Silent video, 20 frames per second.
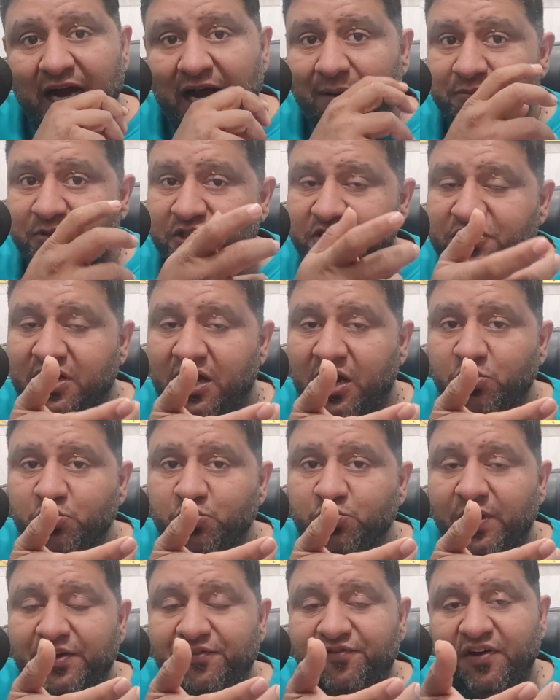I'm just a
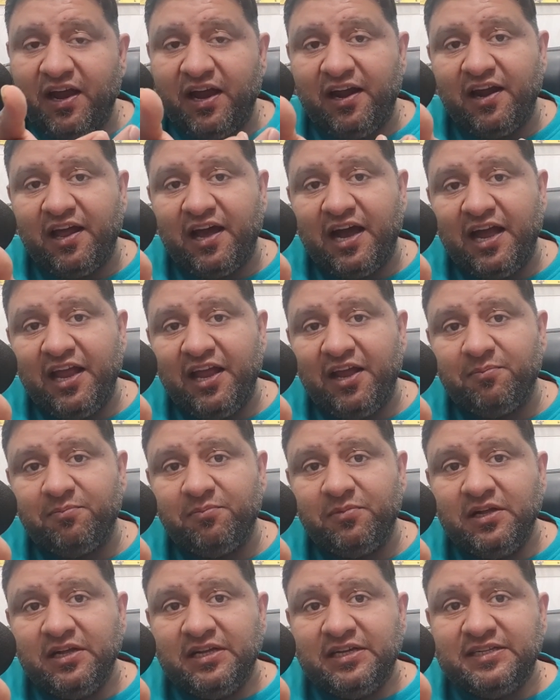housewife and I
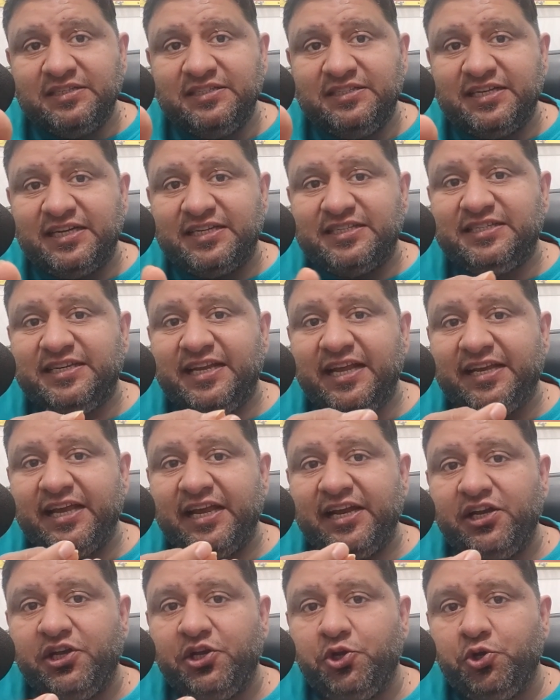am just
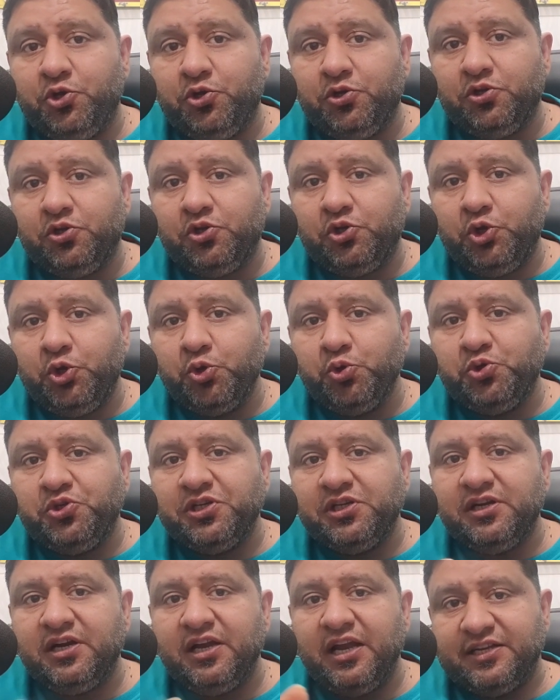taking
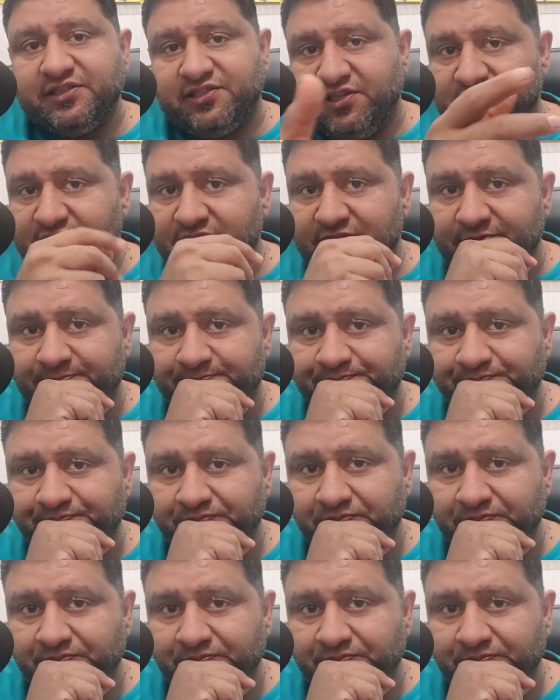tuition classes.